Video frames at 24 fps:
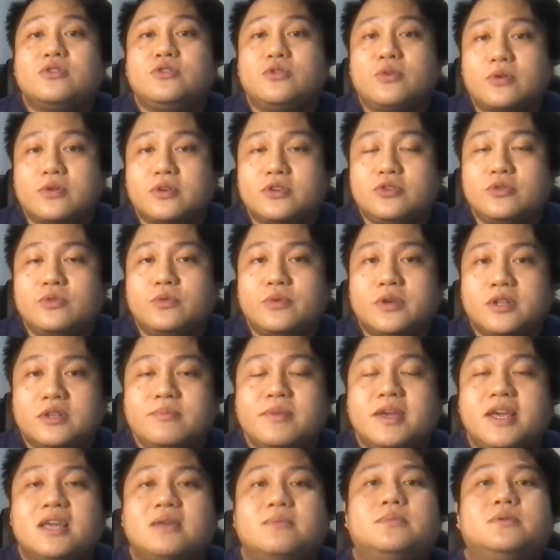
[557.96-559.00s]
you
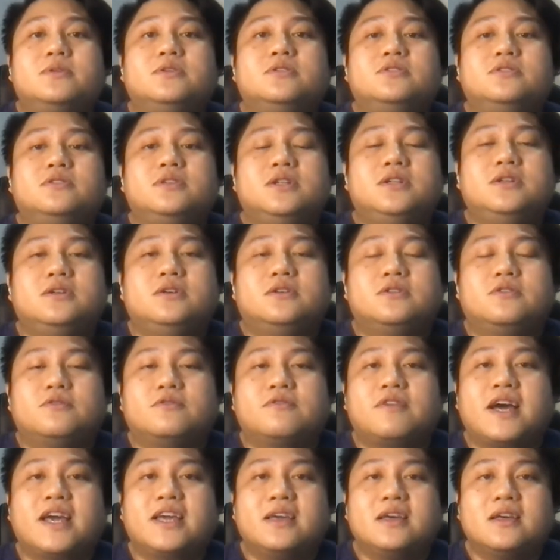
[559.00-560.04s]
will be able
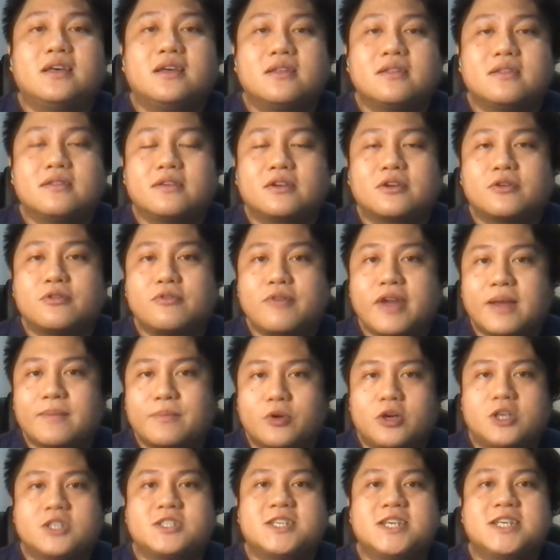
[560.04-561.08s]
via the
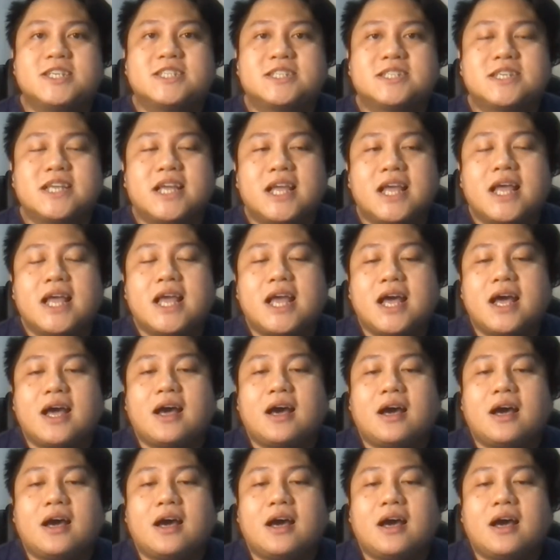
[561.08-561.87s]
correct process